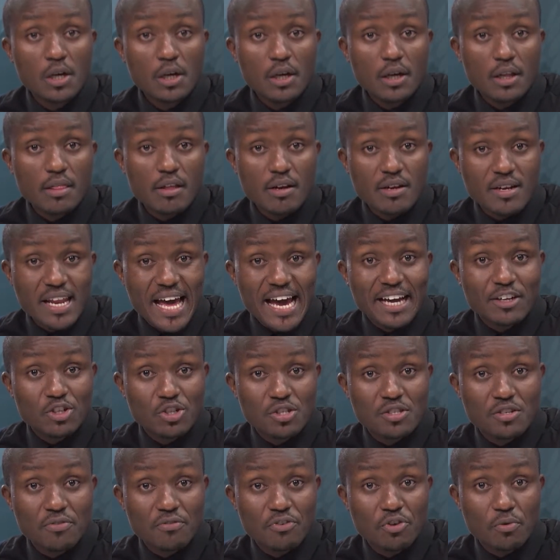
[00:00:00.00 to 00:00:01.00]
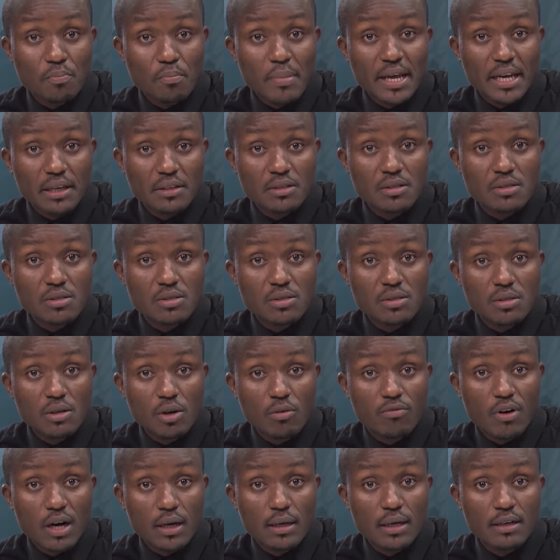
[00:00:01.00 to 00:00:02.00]
the next few minutes
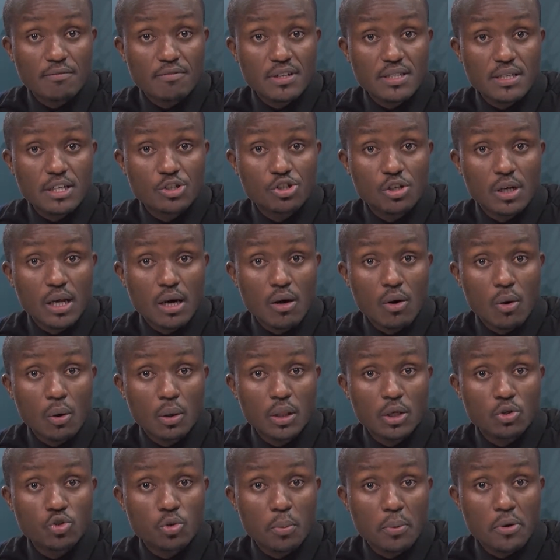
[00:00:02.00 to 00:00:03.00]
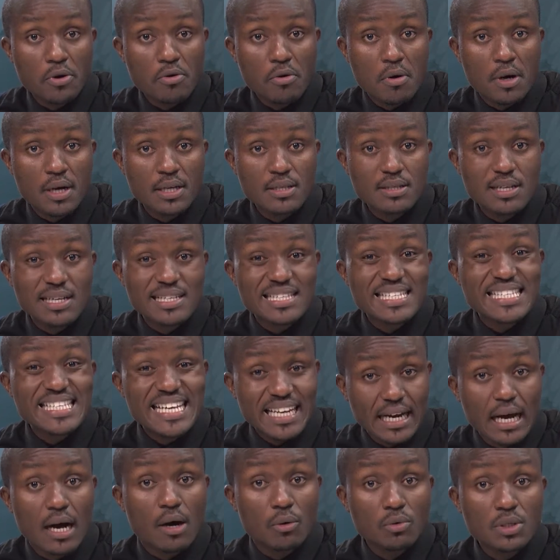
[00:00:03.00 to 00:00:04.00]
of our conversation, are all entrepreneurs
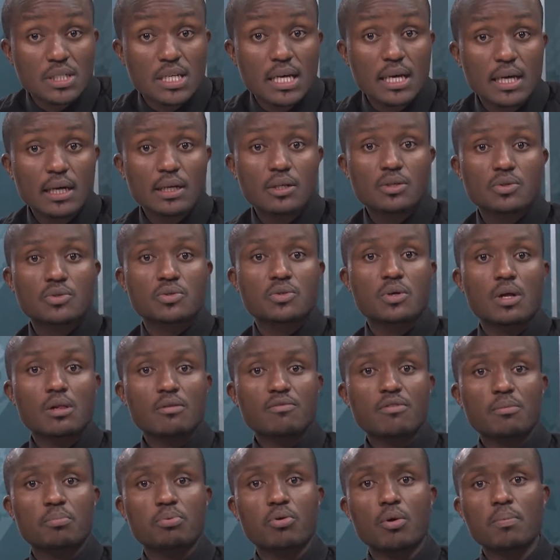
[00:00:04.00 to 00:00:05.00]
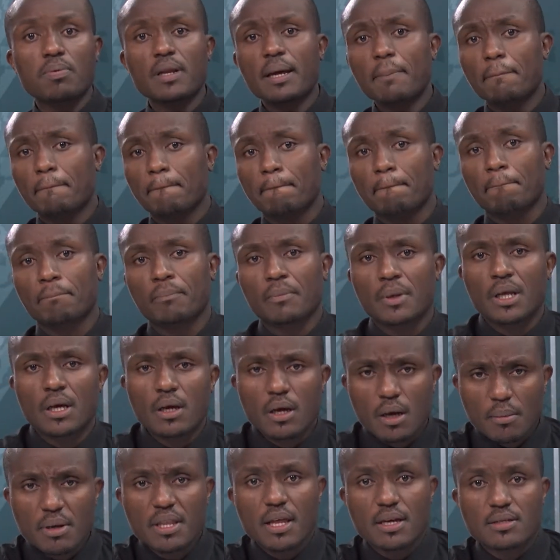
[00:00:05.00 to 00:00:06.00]
set out to solve a problem.
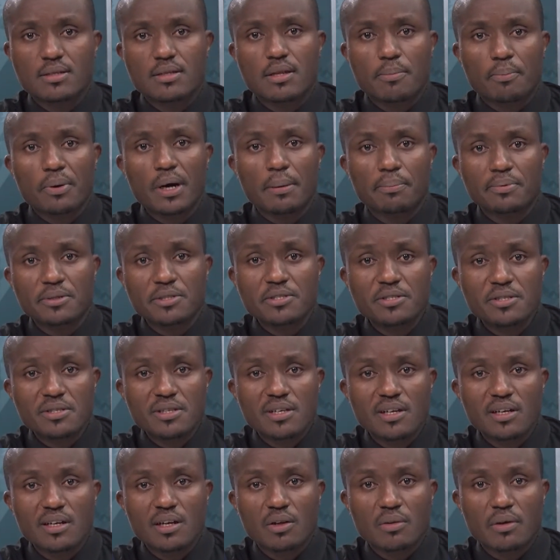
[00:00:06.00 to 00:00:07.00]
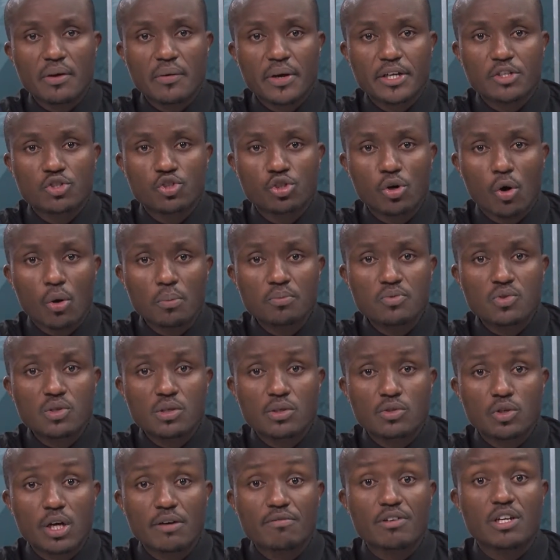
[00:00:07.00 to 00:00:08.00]
I mean, that's the purpose. Now they create jobs,
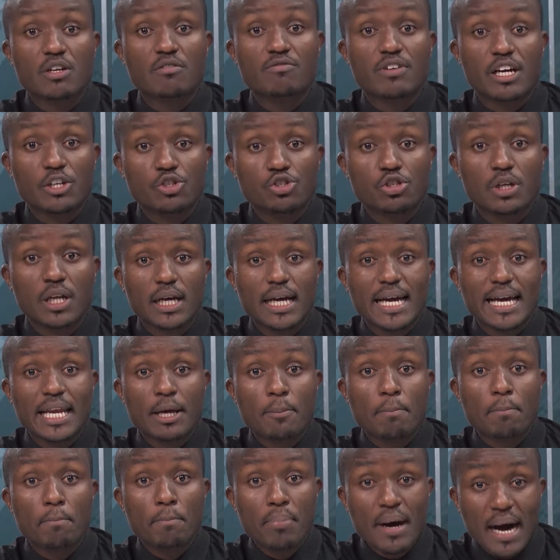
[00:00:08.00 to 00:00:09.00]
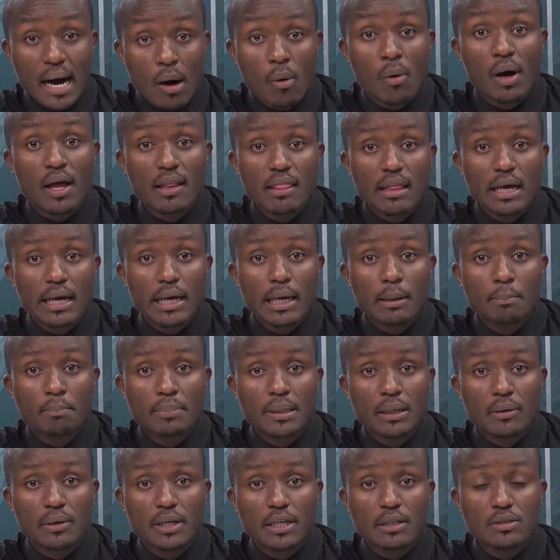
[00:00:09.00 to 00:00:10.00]
drive innovation, and empower their
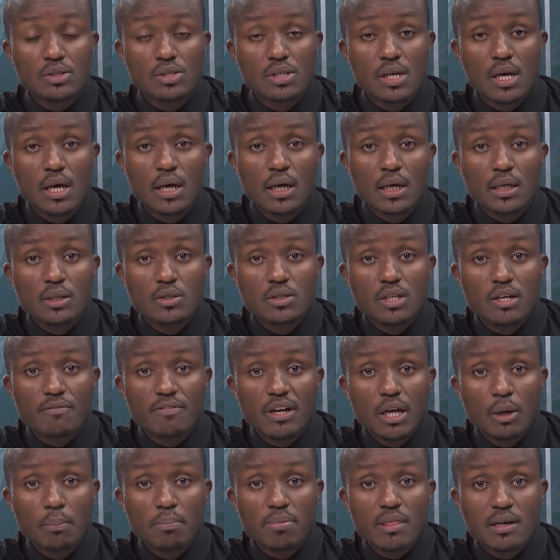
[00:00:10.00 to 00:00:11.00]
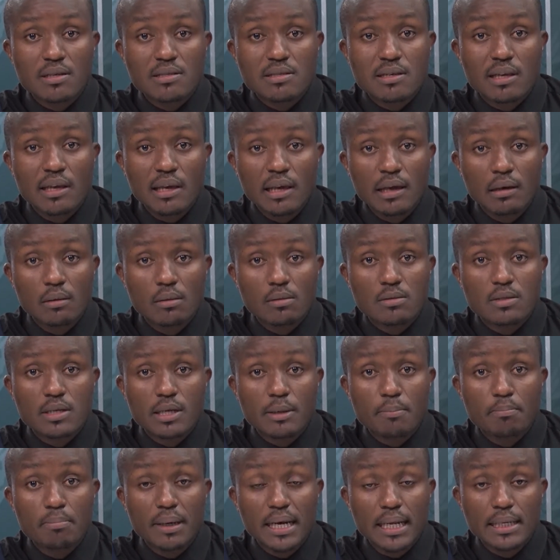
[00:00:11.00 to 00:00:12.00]
employees to develop their skills and
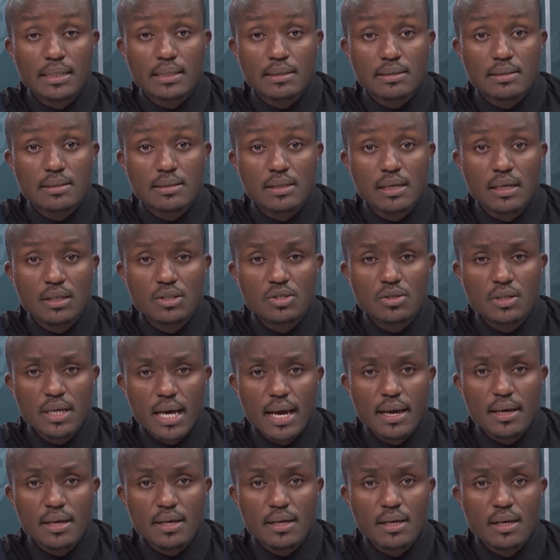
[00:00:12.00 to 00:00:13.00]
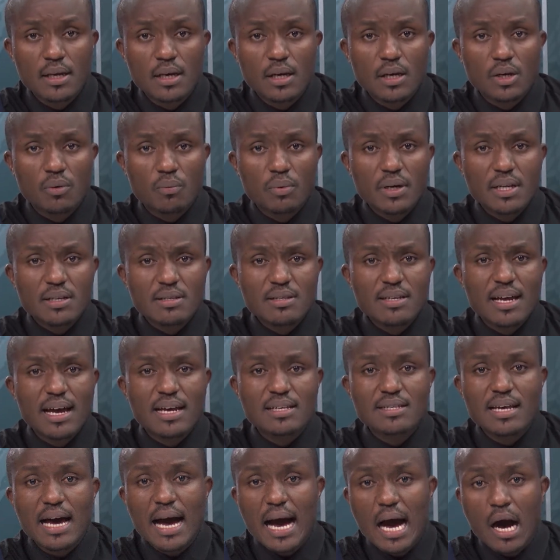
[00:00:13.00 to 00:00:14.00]
abilities. Today, we
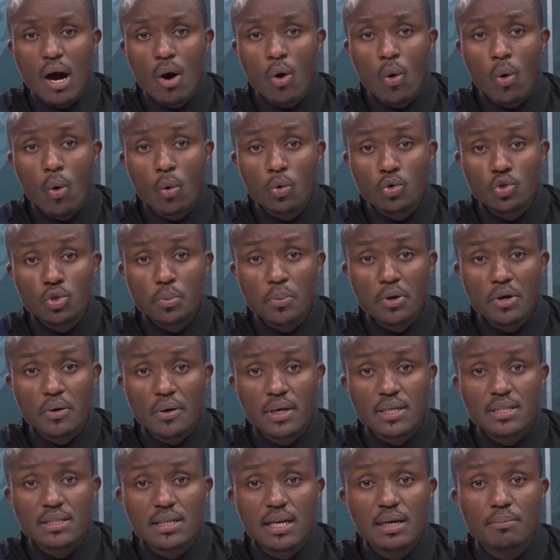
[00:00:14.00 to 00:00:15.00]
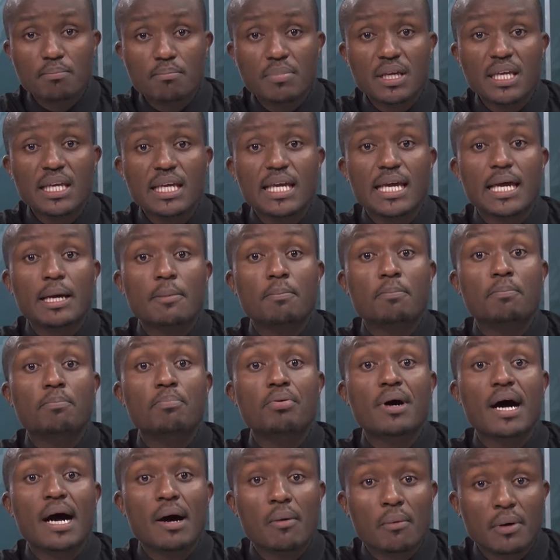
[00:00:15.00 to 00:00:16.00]
discuss how entrepreneurs can be
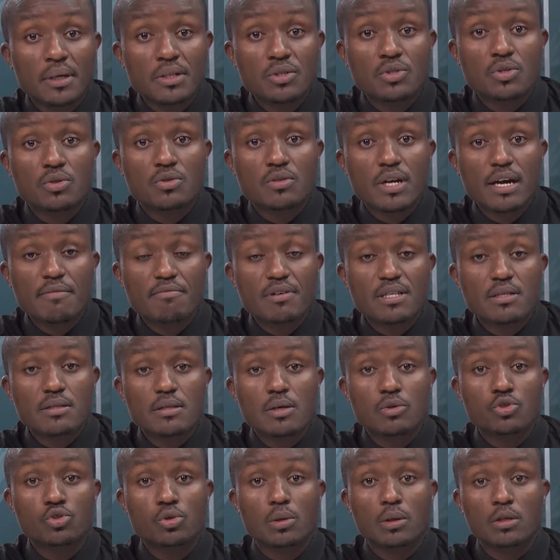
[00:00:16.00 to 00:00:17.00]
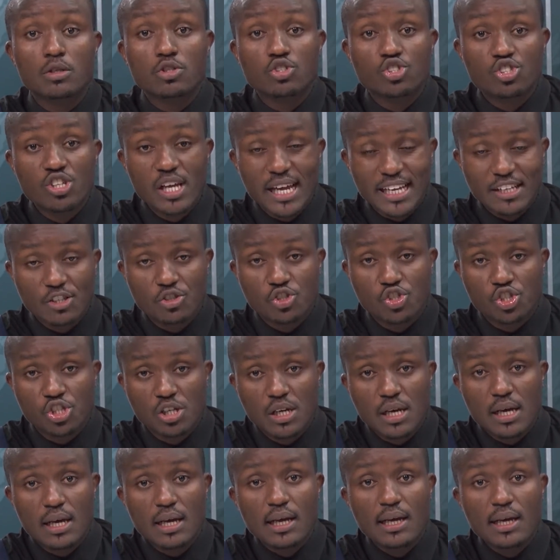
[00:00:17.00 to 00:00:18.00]
empowered to drive a social change
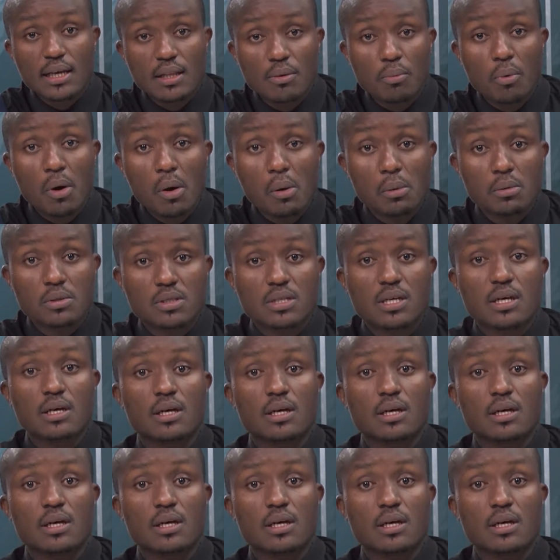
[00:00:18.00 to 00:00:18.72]
in the world.